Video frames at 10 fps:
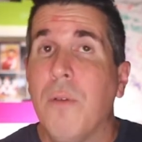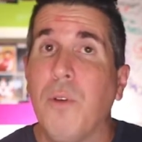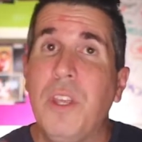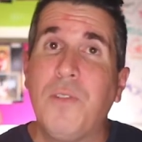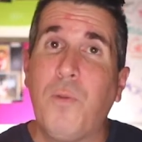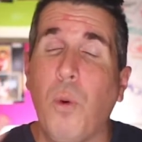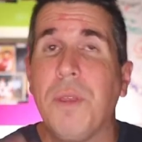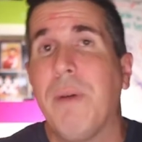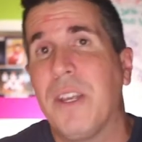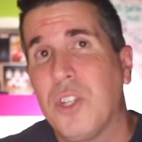For this
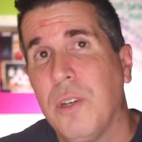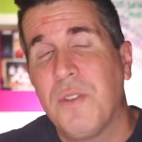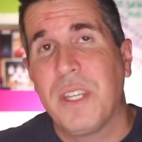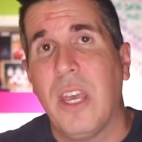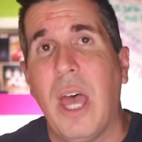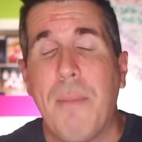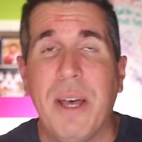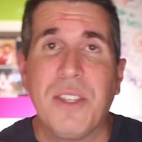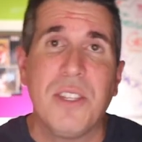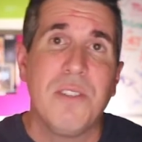fourth milestone of scale
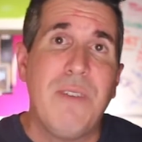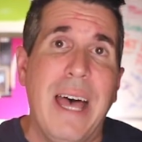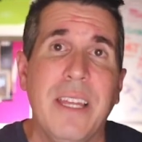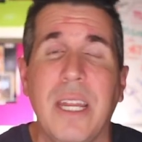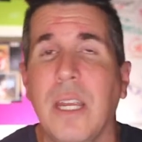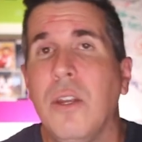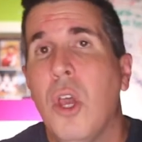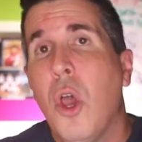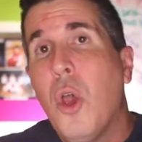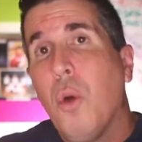hypothesis validated,
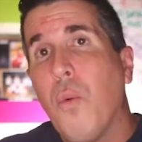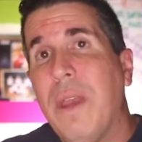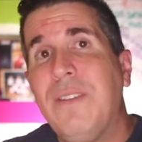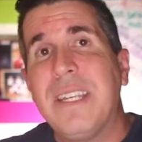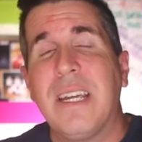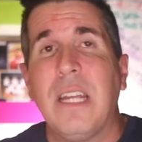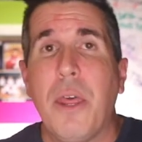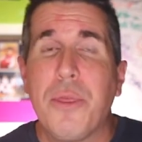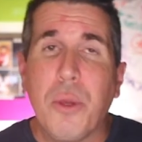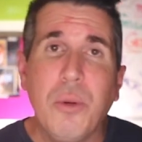we've designed
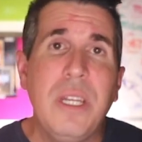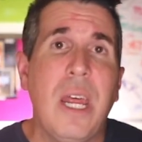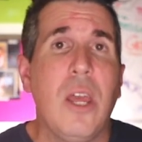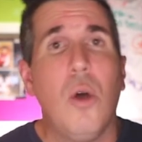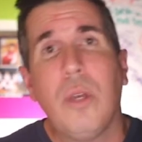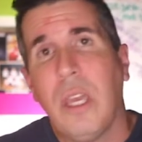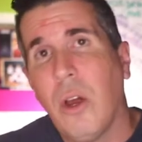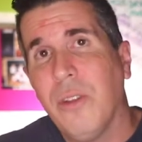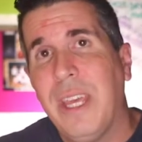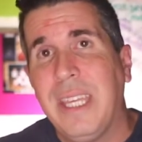a 30-day
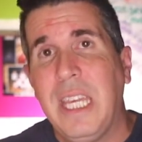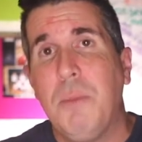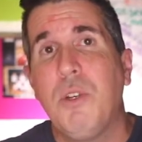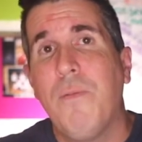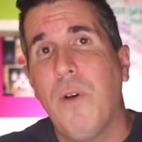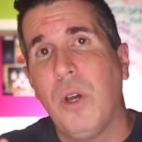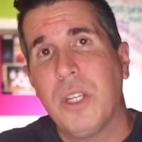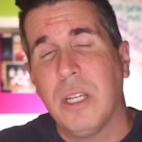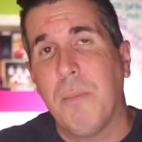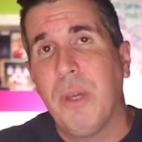OKR that keeps you
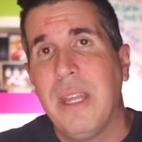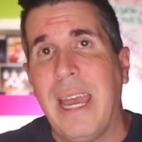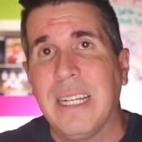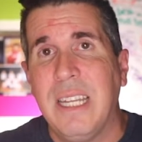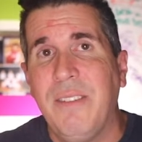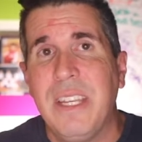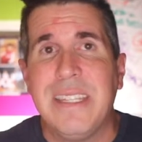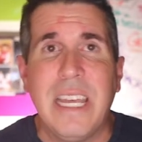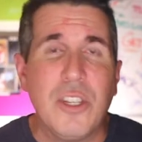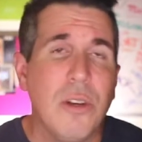focused on completing the activities
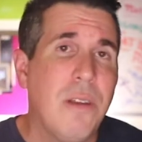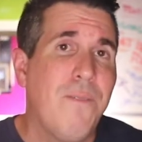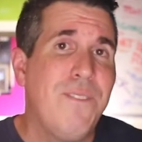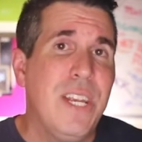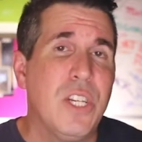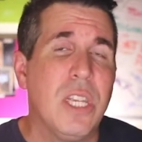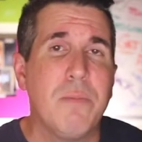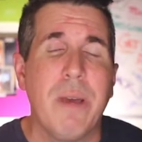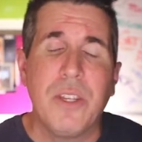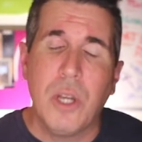necessary to finish
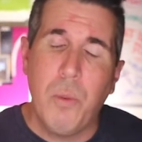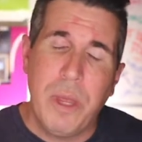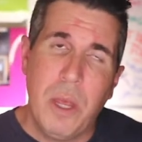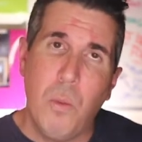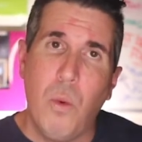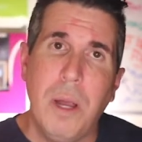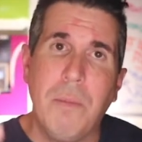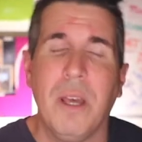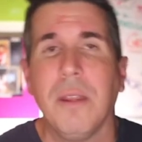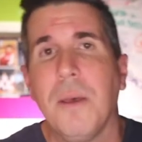this milestone within 1
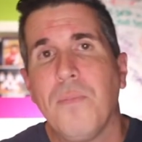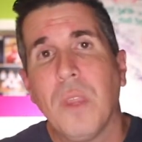month.